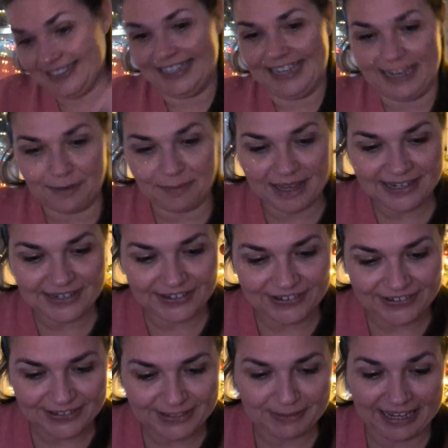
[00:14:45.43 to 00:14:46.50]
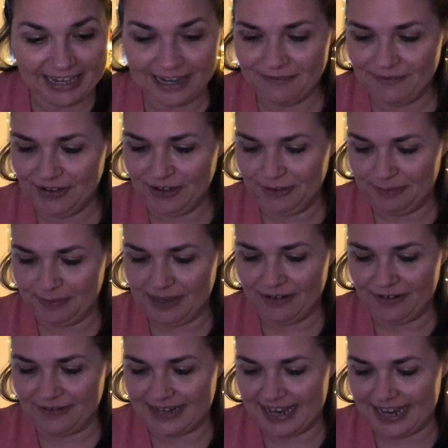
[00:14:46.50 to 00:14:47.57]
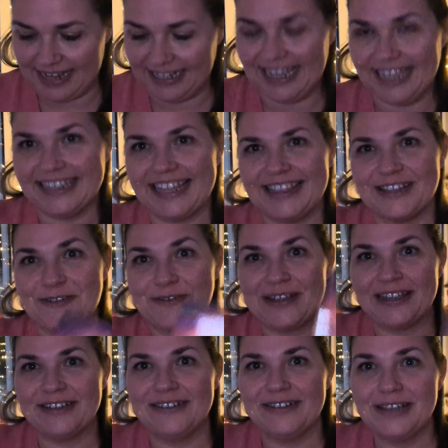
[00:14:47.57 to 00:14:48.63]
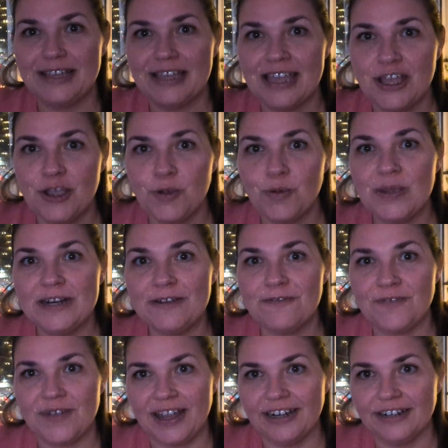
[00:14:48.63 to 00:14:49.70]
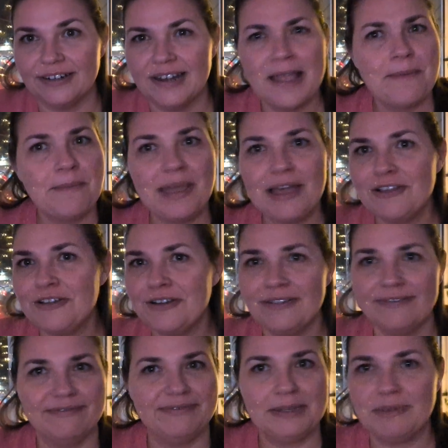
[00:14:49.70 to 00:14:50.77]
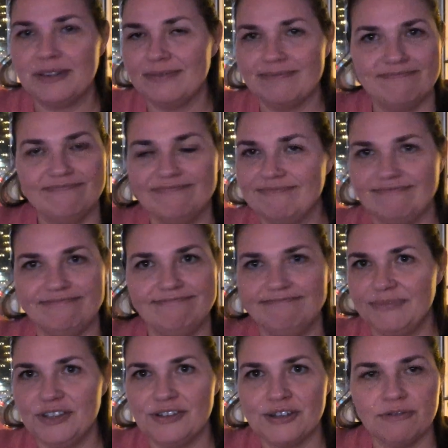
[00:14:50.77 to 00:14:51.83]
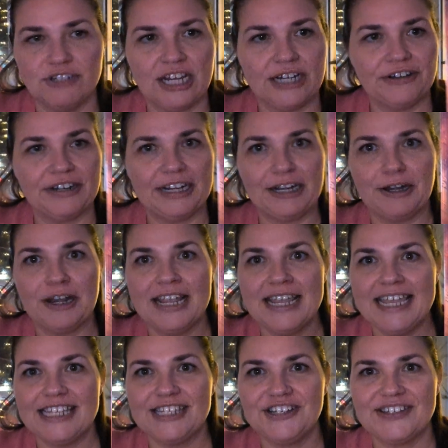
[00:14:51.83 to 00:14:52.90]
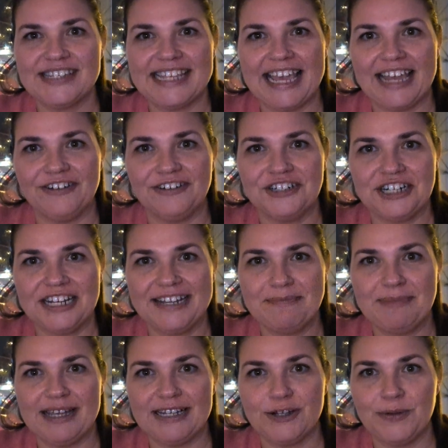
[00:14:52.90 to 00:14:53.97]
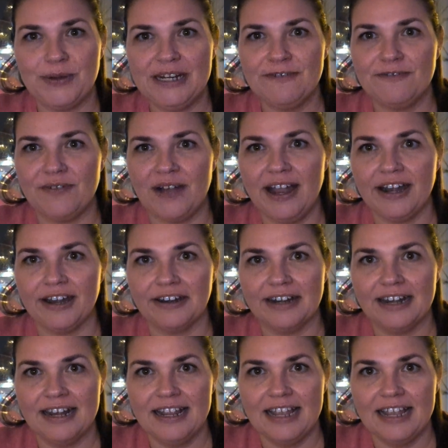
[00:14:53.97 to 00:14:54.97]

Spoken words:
King of Pentacles, King of Earth, be your own daddy. And then the Queen of Fire, male or female, there's no gender here. It's just the energy, but Queen of Fire.